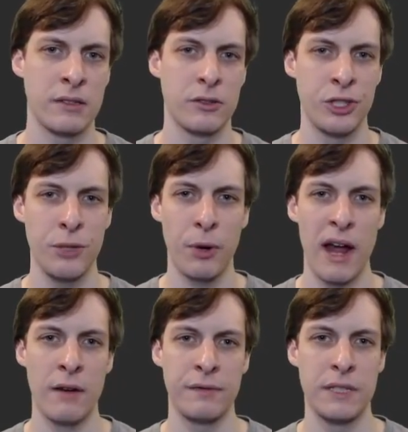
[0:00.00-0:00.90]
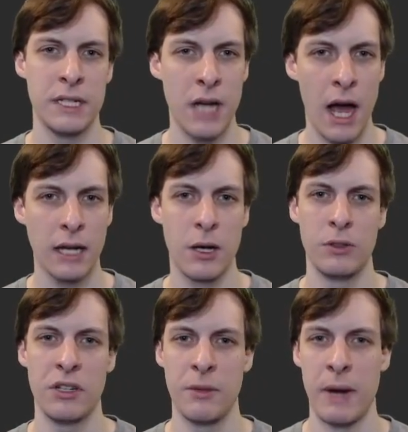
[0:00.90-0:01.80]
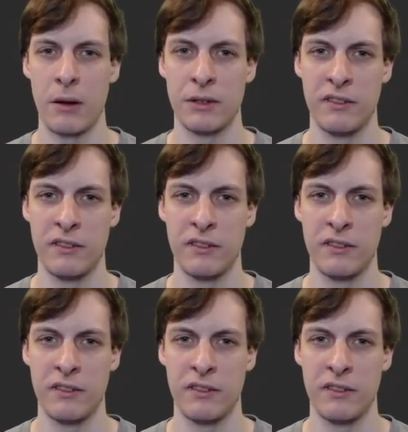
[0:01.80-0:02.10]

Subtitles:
super f did not go to the parent